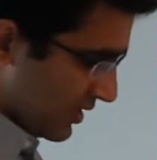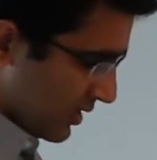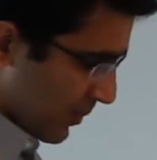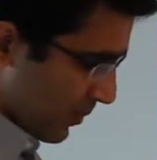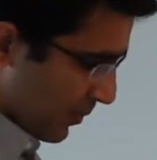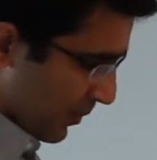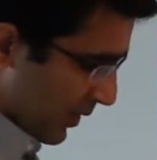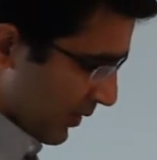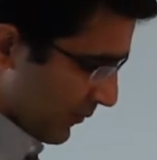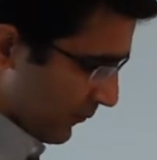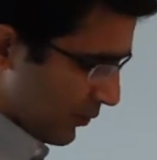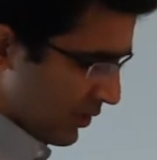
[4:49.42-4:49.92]

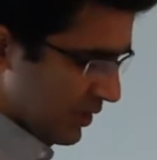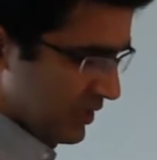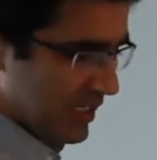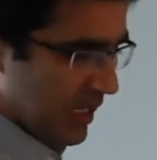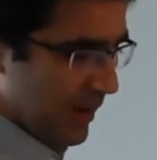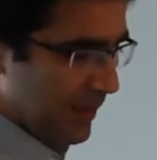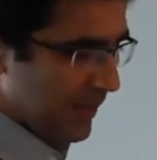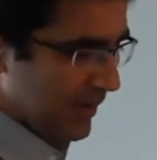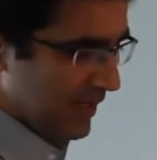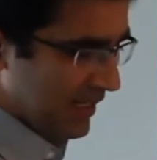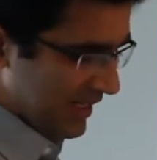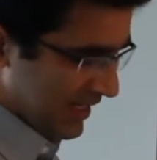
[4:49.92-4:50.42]
simple. For
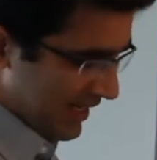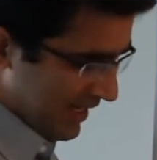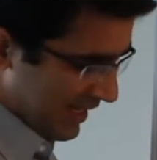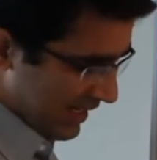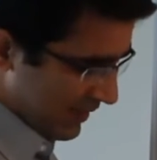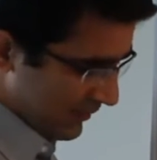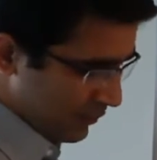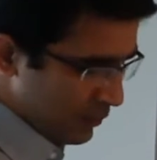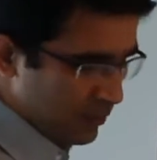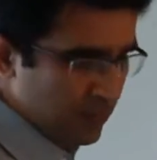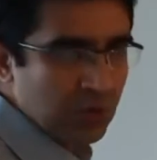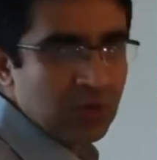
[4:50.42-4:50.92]
example, here
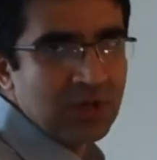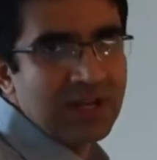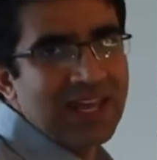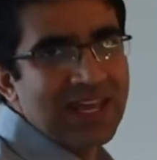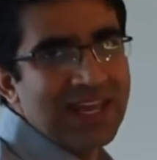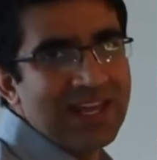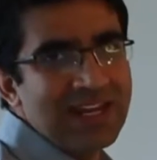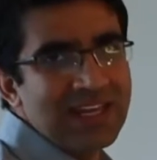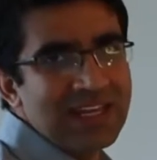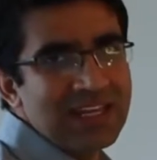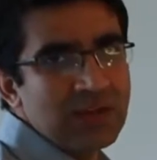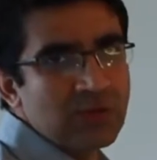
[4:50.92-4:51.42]
if you put
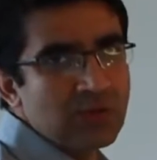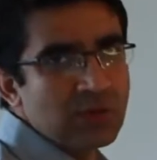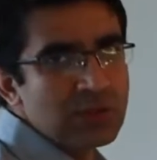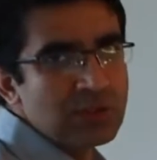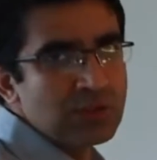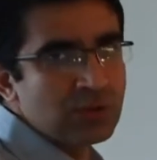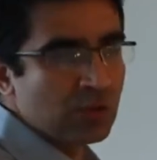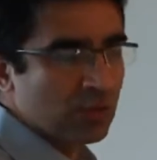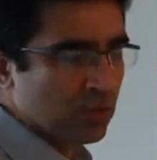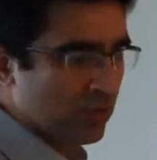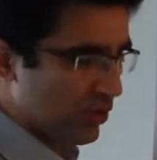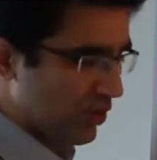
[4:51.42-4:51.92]
n
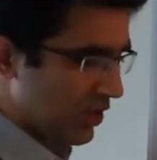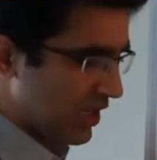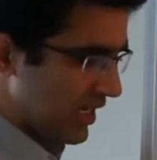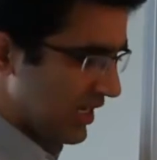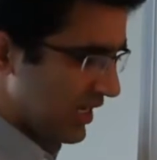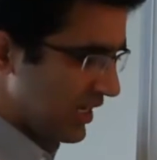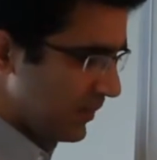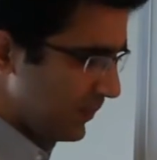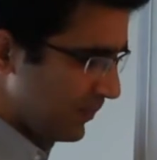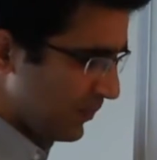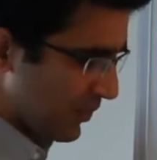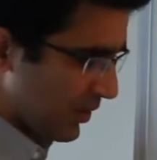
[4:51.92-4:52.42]
equals to
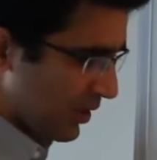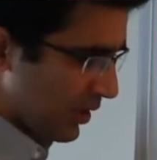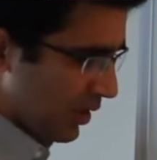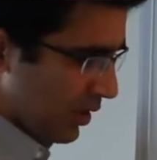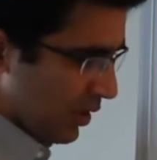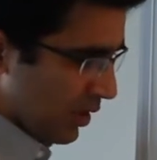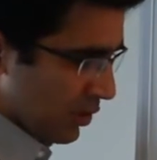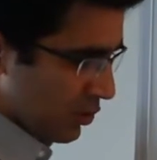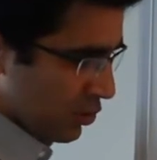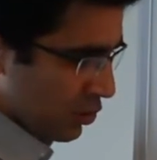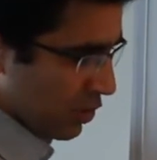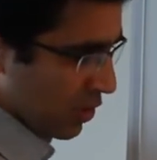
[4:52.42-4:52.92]
3,
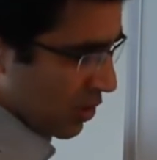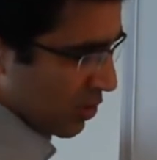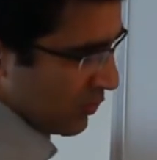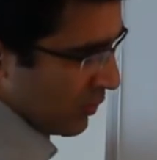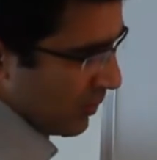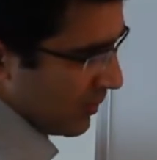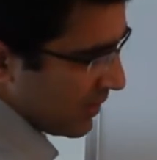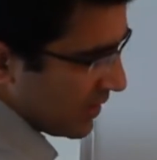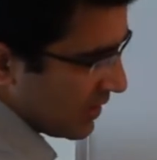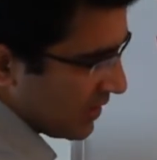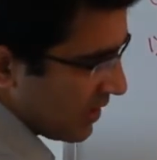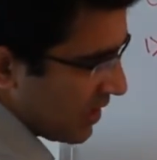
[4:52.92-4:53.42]
so this will
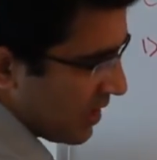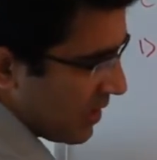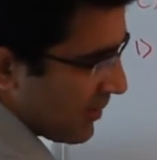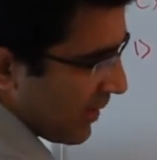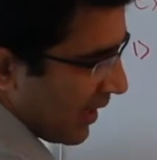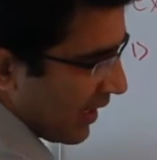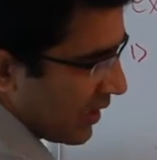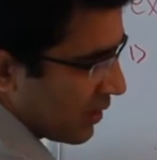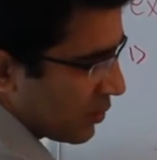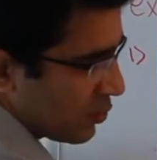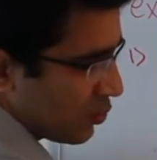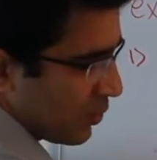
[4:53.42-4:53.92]
be 3
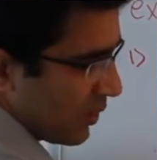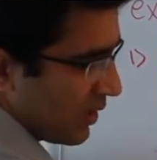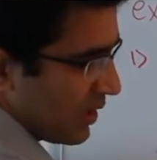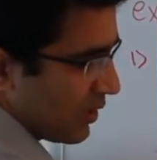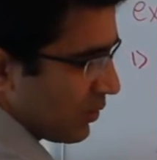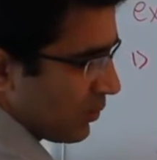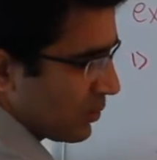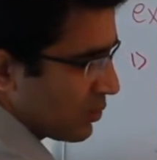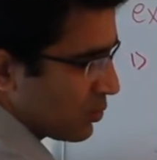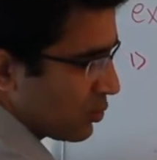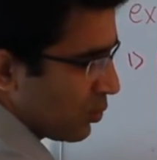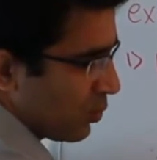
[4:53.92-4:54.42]
minus 1
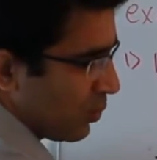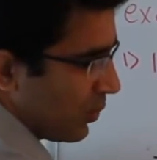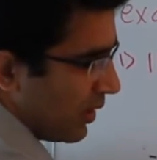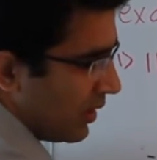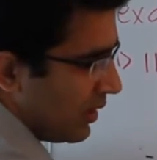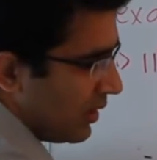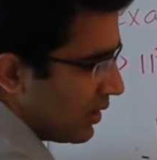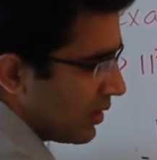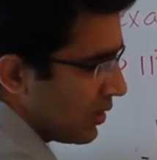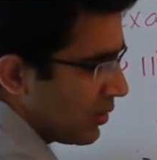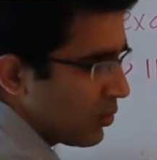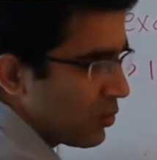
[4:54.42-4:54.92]
equals to
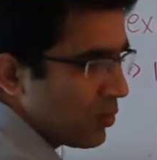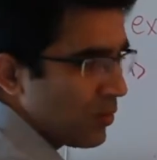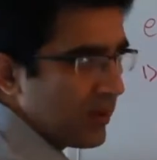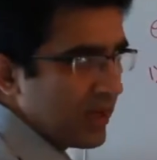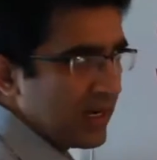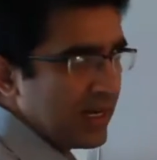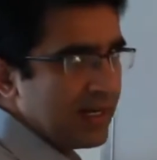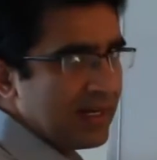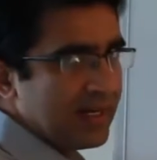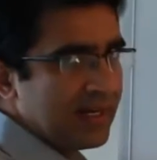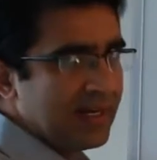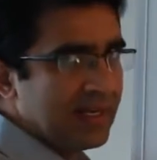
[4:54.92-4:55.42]
1 into
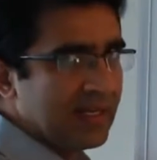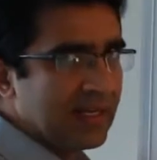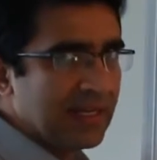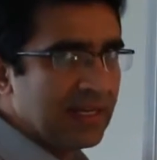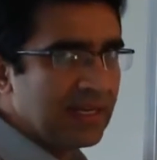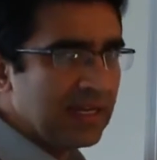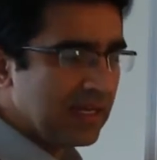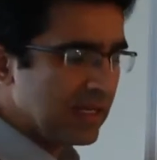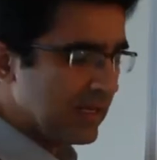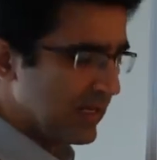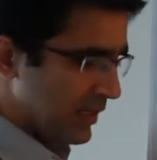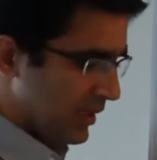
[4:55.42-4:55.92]
180
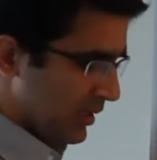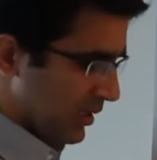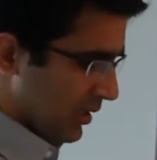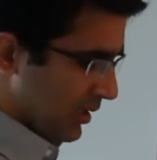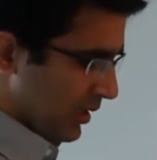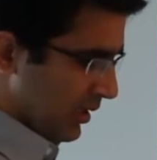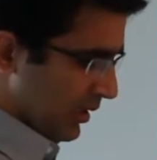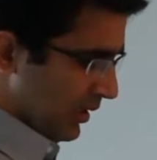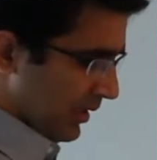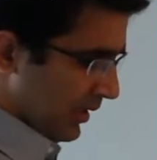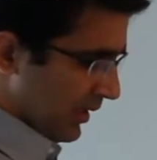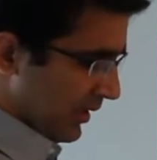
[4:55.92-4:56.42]
degree,
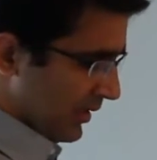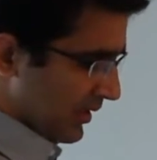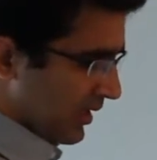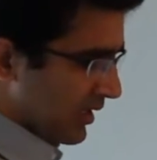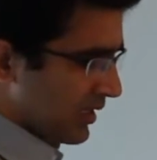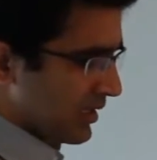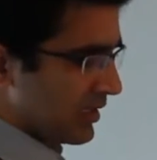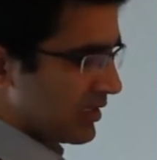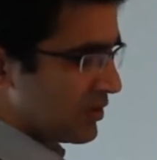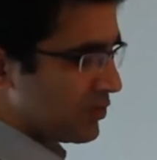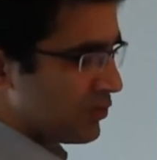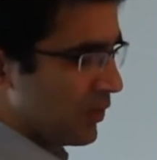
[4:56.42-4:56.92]
and
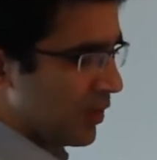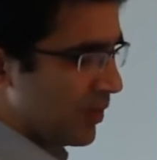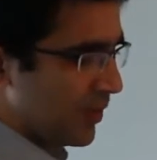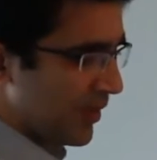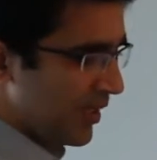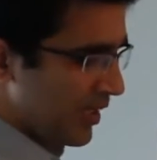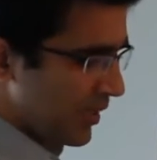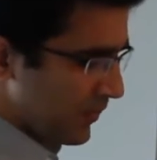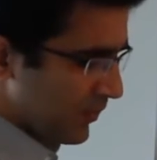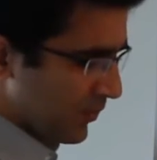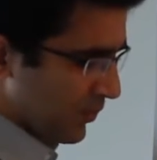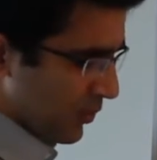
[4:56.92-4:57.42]
then this will
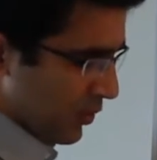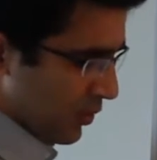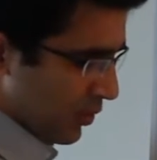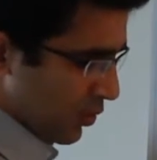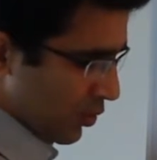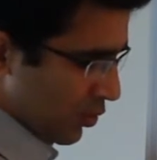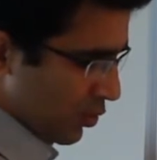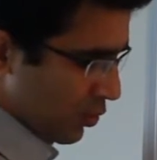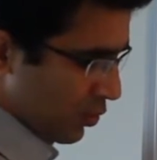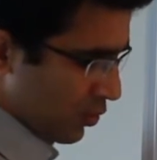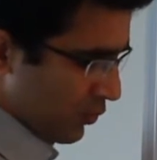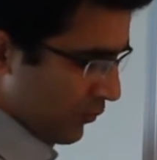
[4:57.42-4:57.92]
be
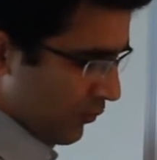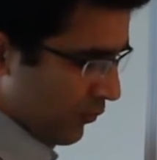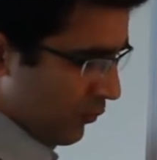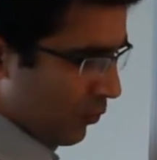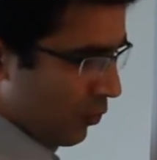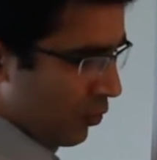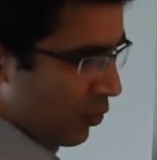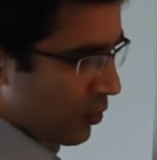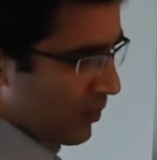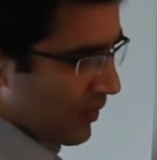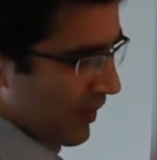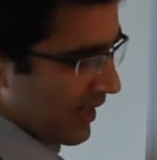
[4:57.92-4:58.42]

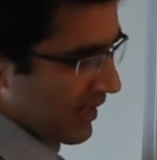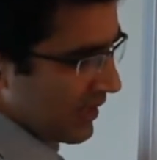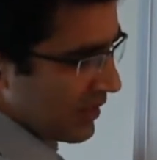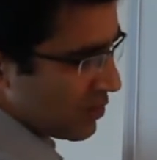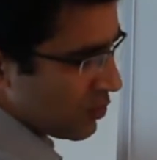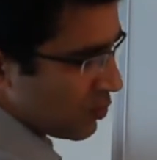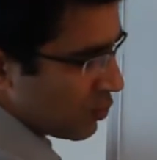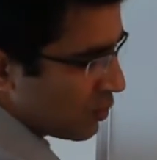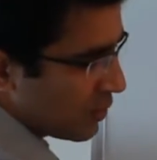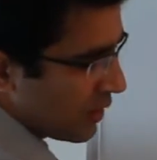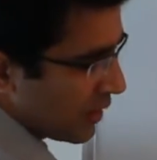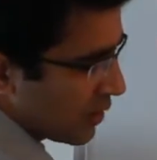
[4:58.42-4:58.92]
4
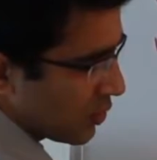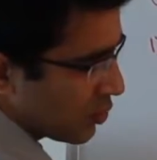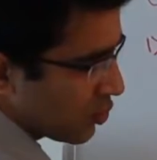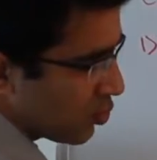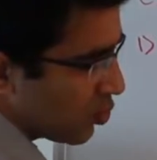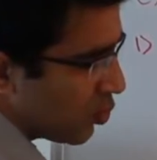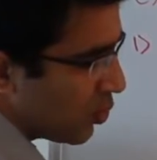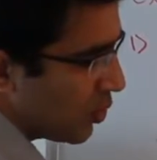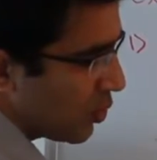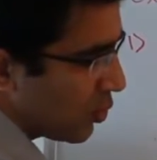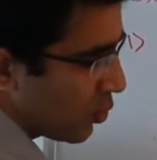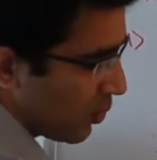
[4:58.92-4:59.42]
minus 2, that is
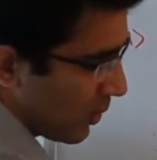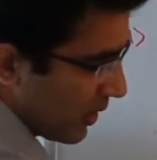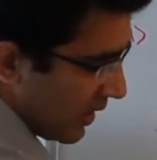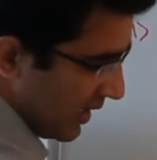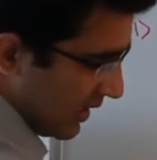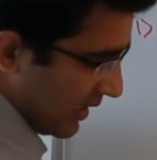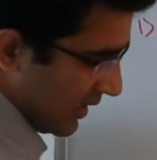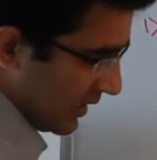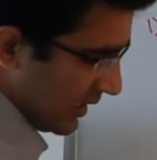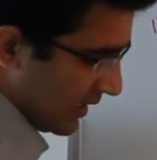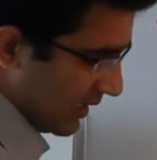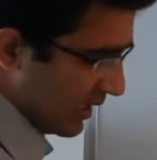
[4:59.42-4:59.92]
2 into
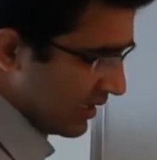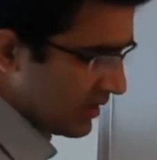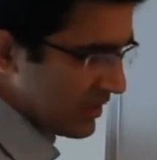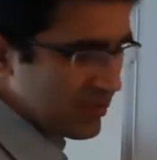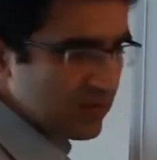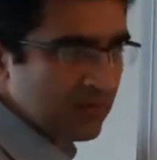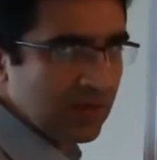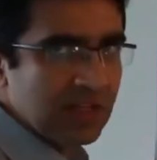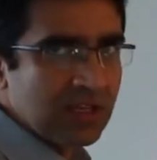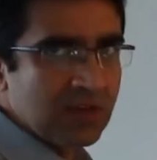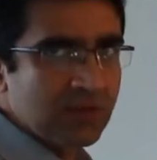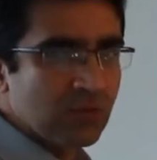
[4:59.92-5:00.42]
180 degree, this
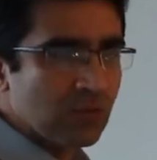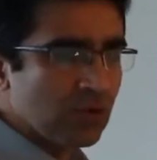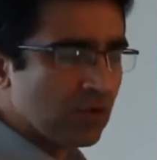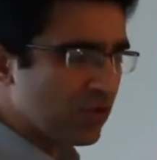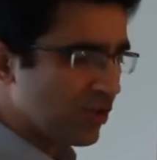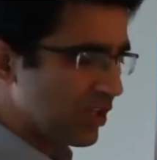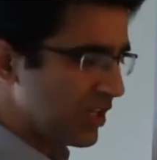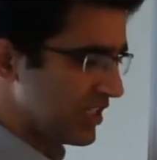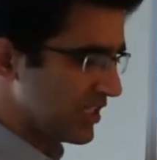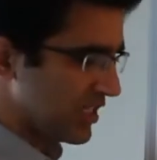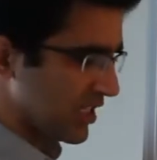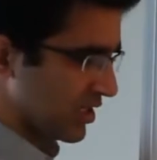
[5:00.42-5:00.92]
will give you
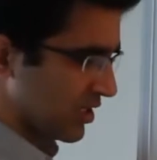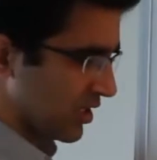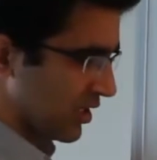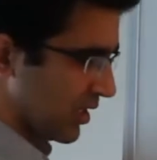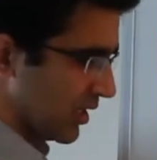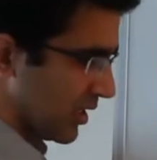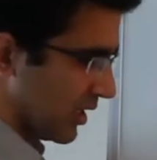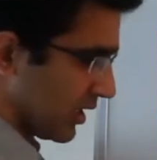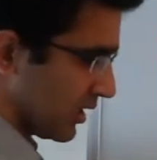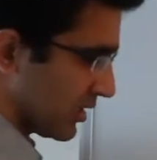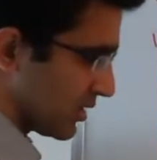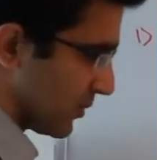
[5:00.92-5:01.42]
360
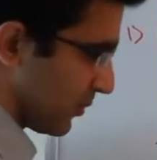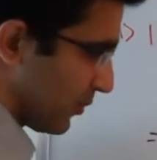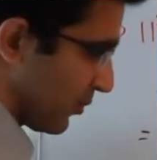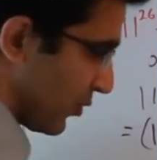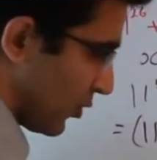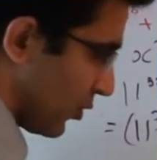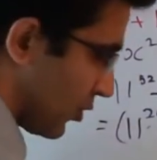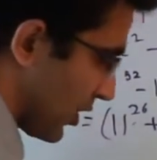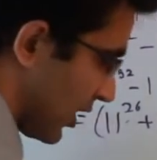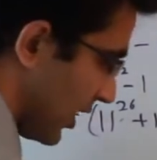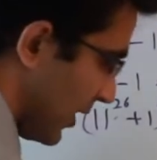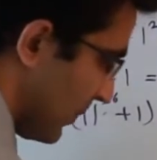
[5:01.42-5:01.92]
degrees.
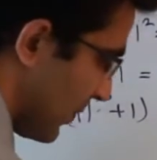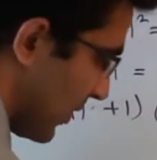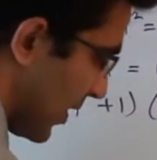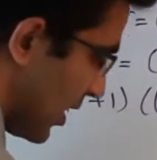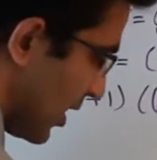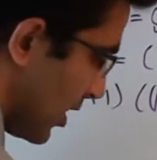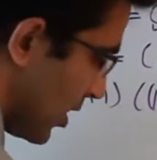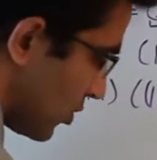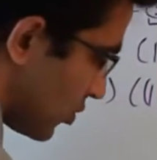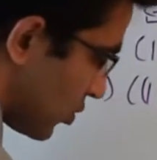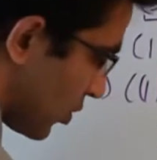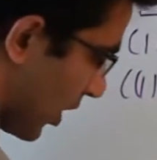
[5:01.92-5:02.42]
Okay,
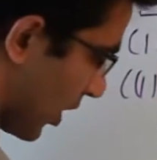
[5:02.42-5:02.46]
so